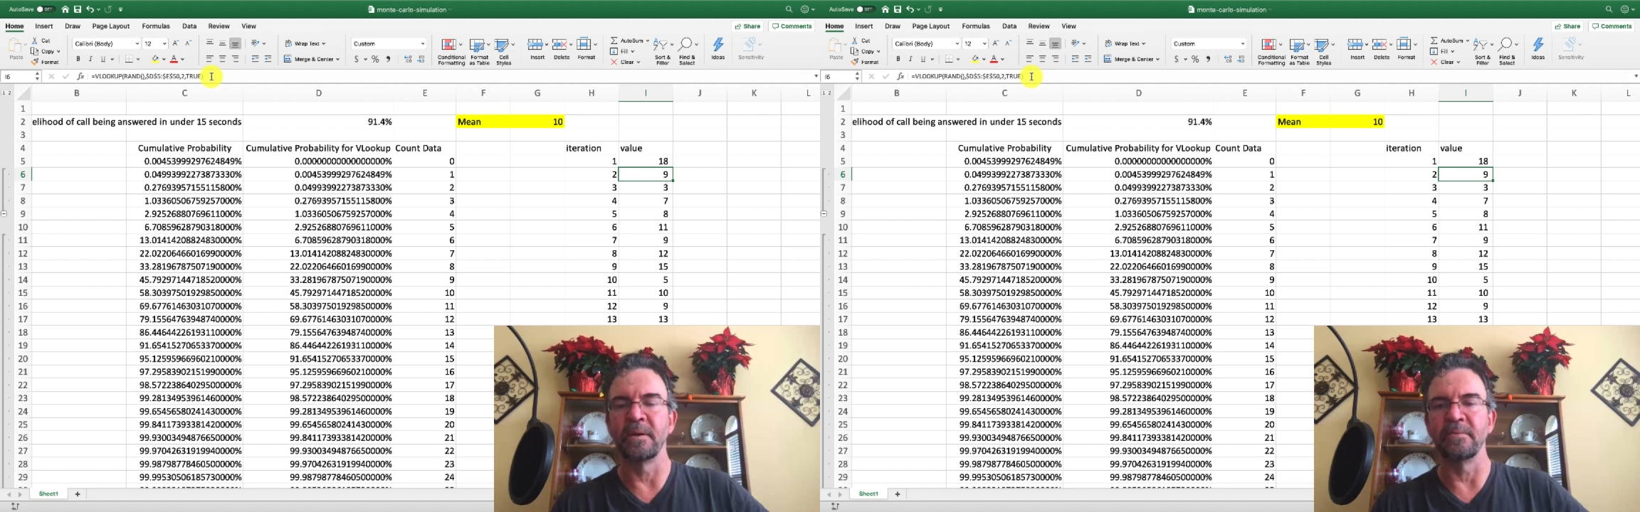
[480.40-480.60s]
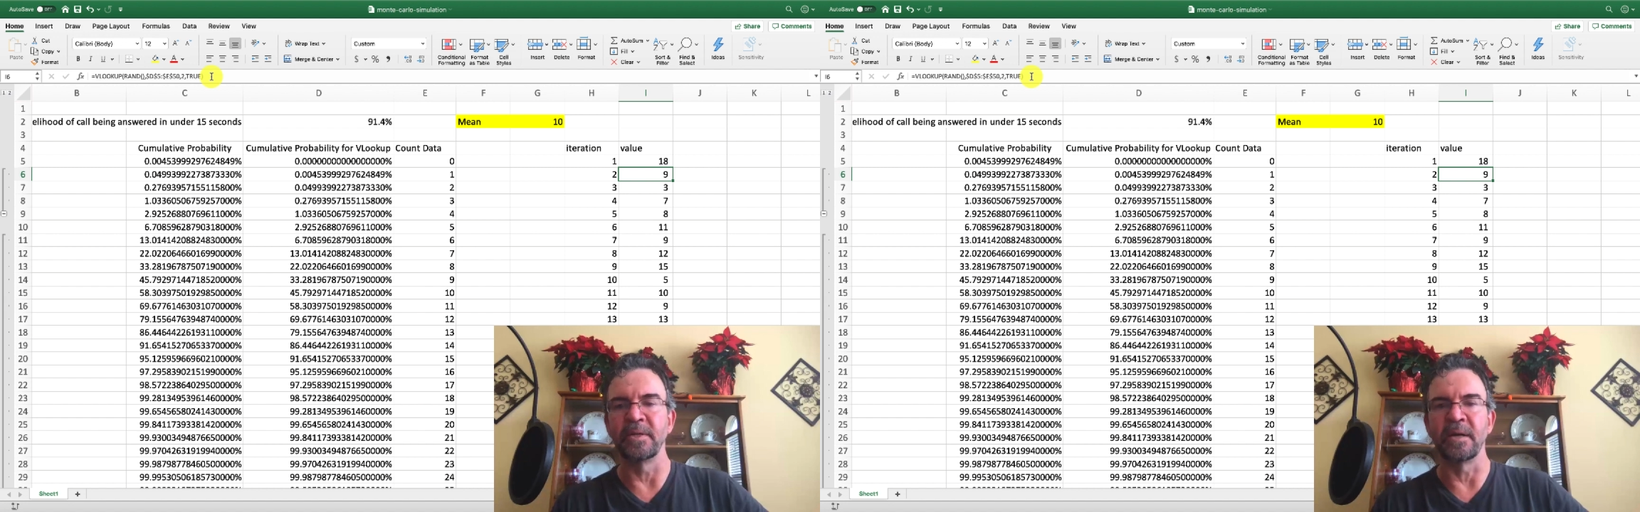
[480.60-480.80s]

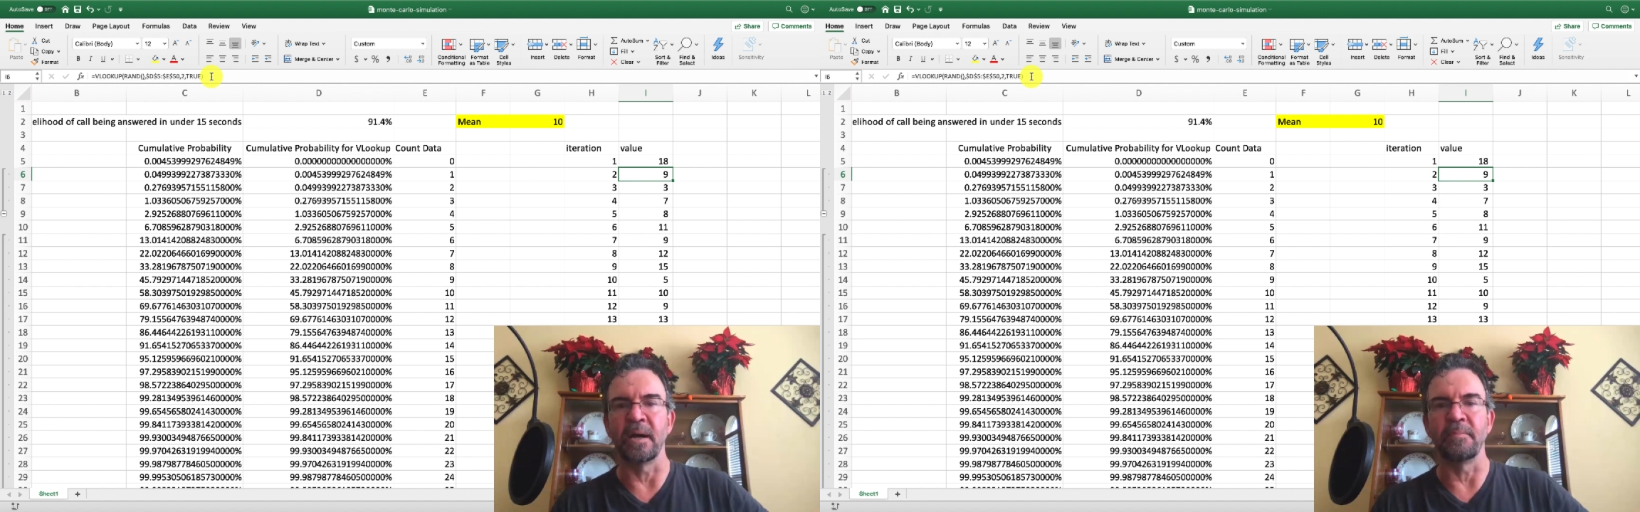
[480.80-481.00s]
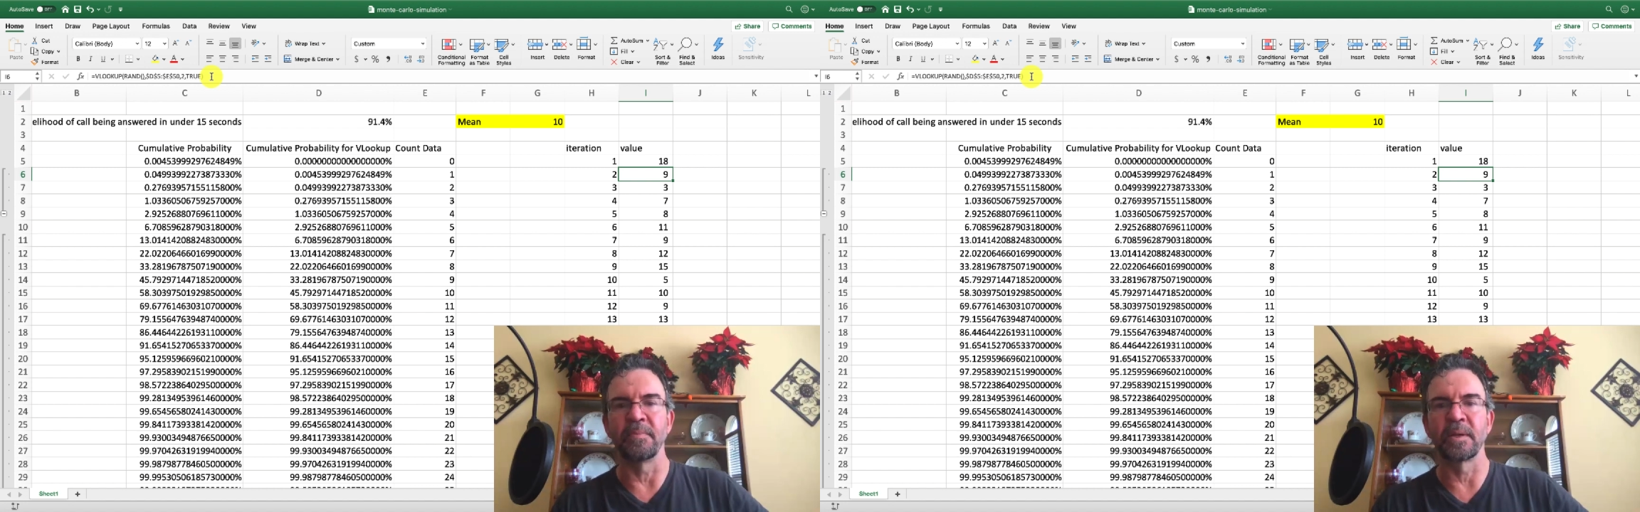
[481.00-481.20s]
every
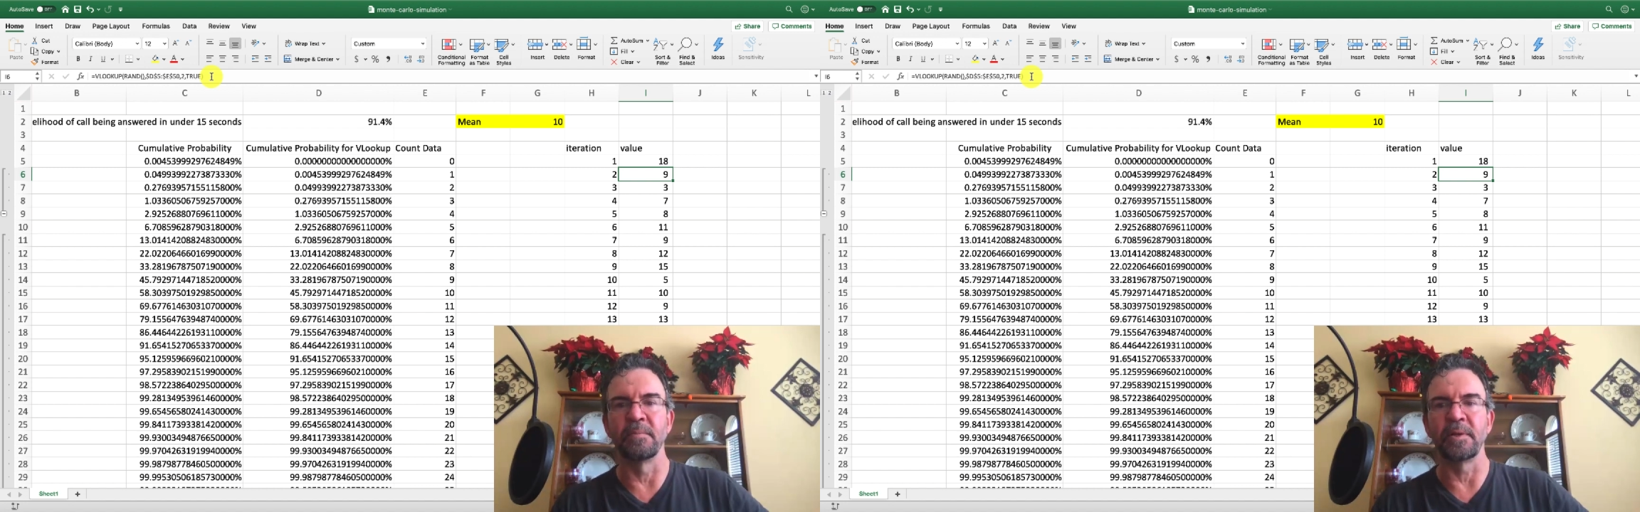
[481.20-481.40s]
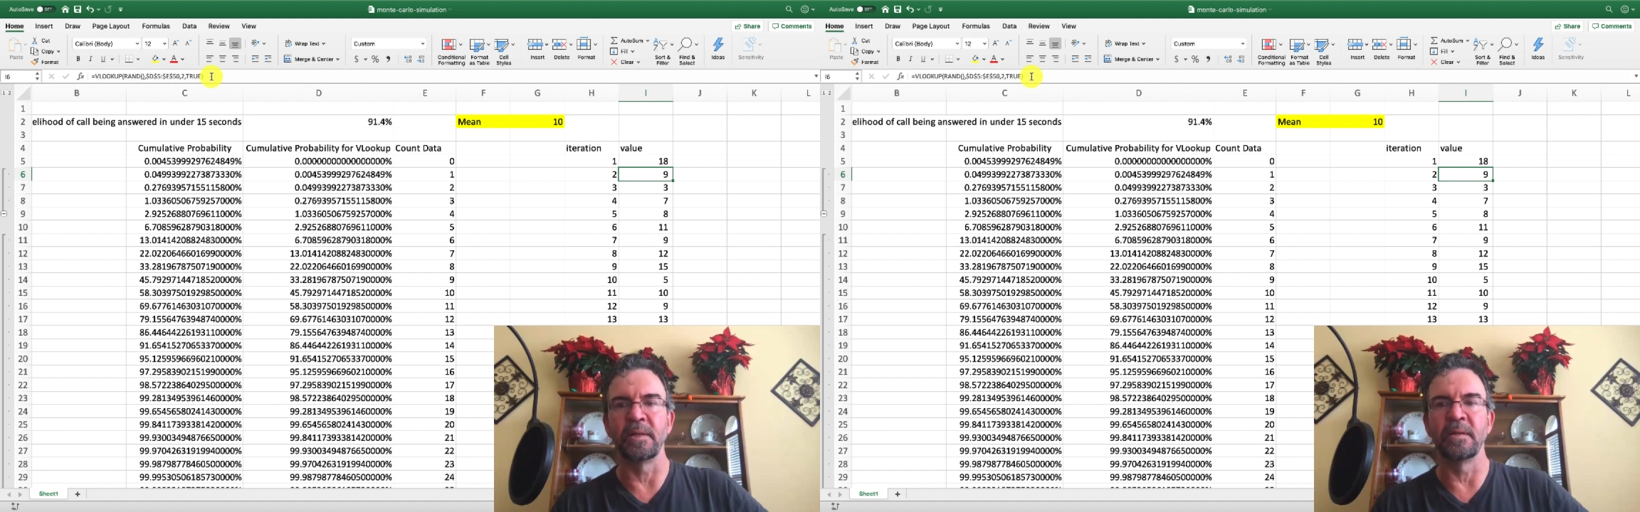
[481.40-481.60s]
time,
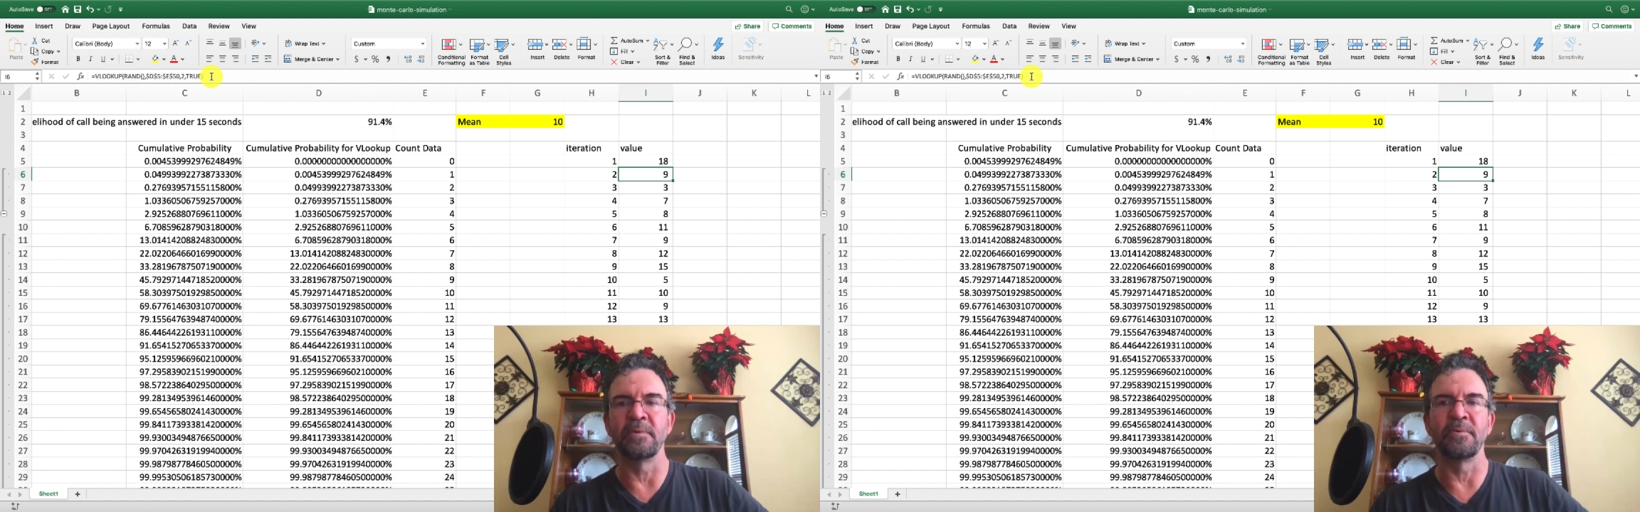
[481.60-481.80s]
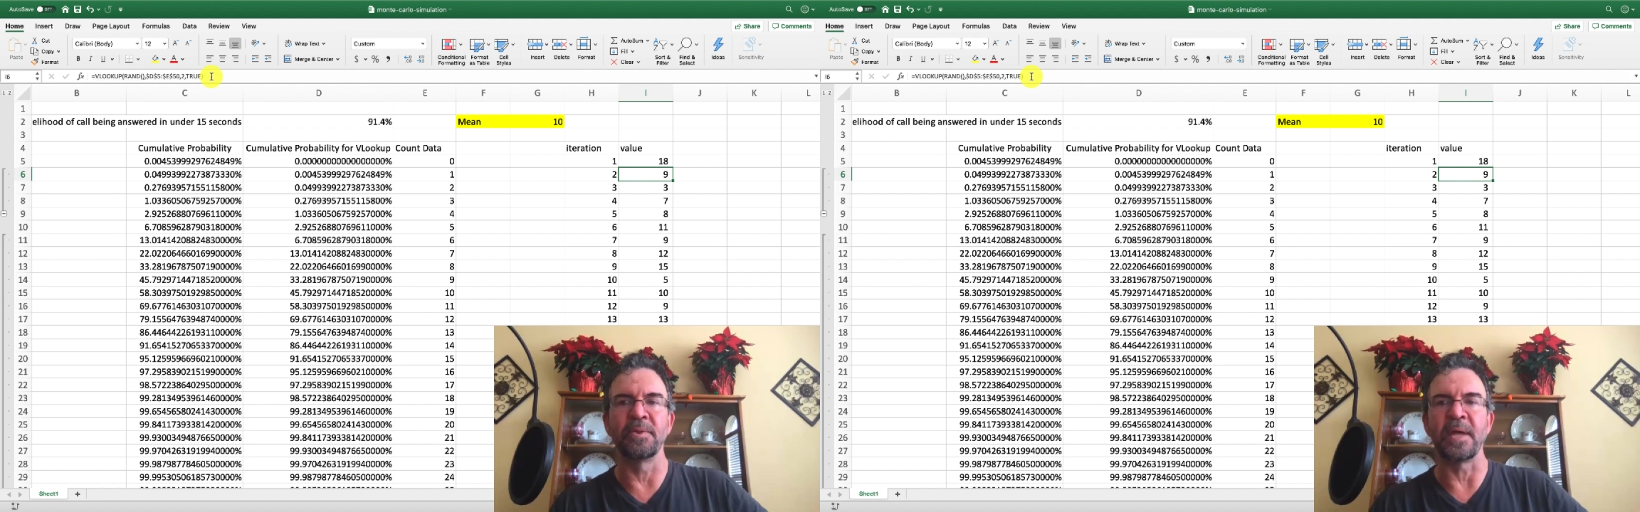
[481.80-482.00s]
completely different